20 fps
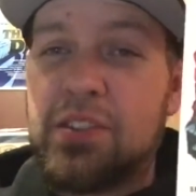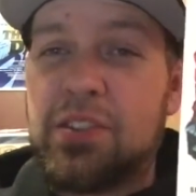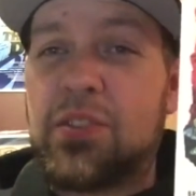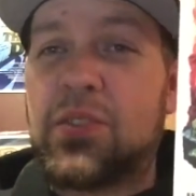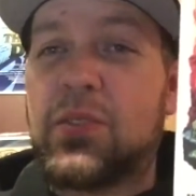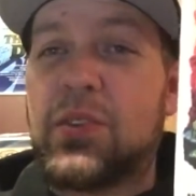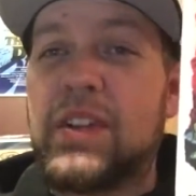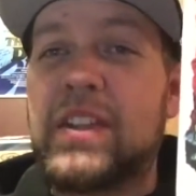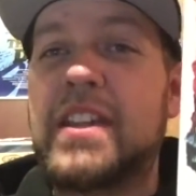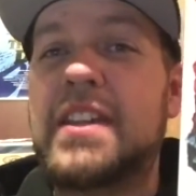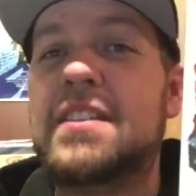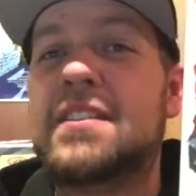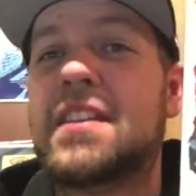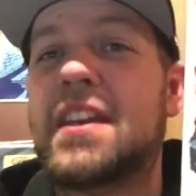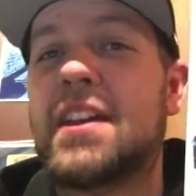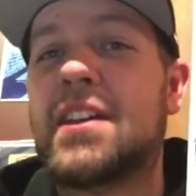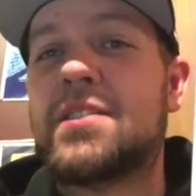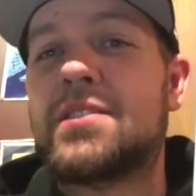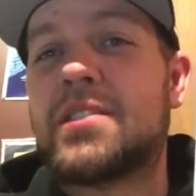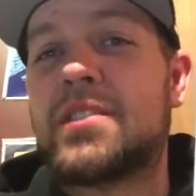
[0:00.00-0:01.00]
story that he
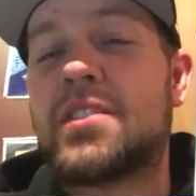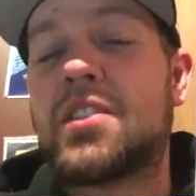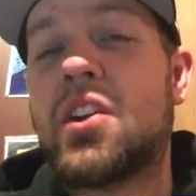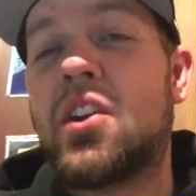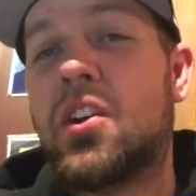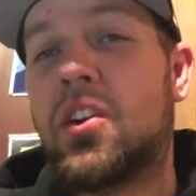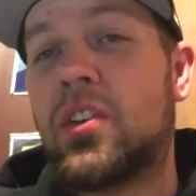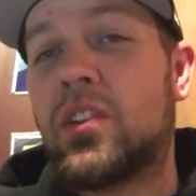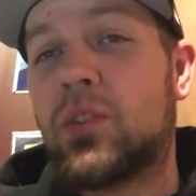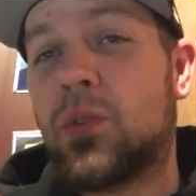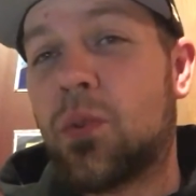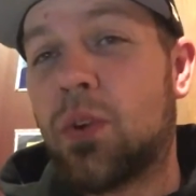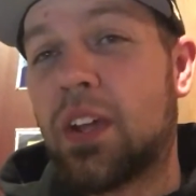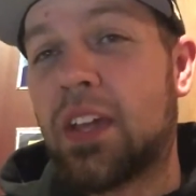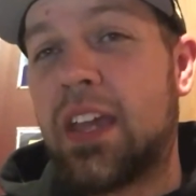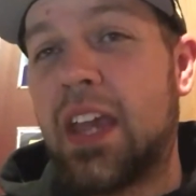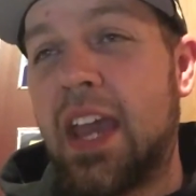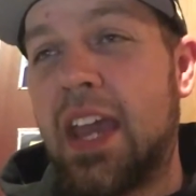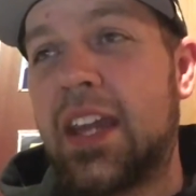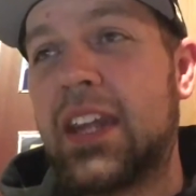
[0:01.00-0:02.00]
tells is called
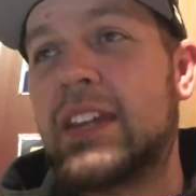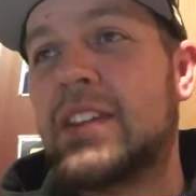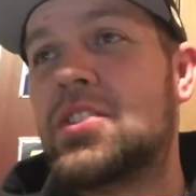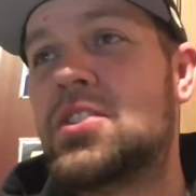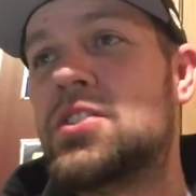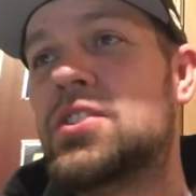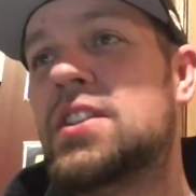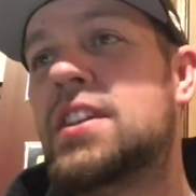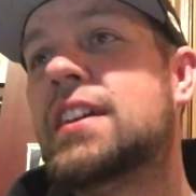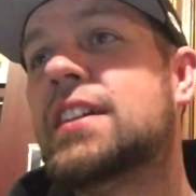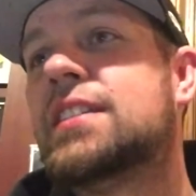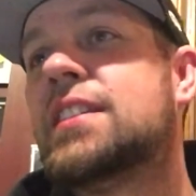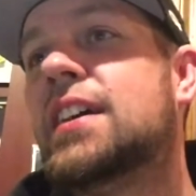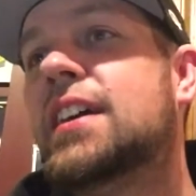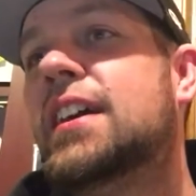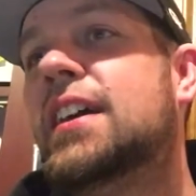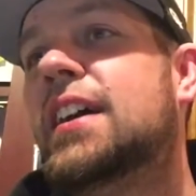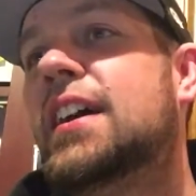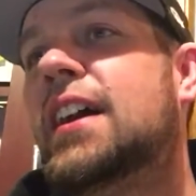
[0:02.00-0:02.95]
Organic Shit.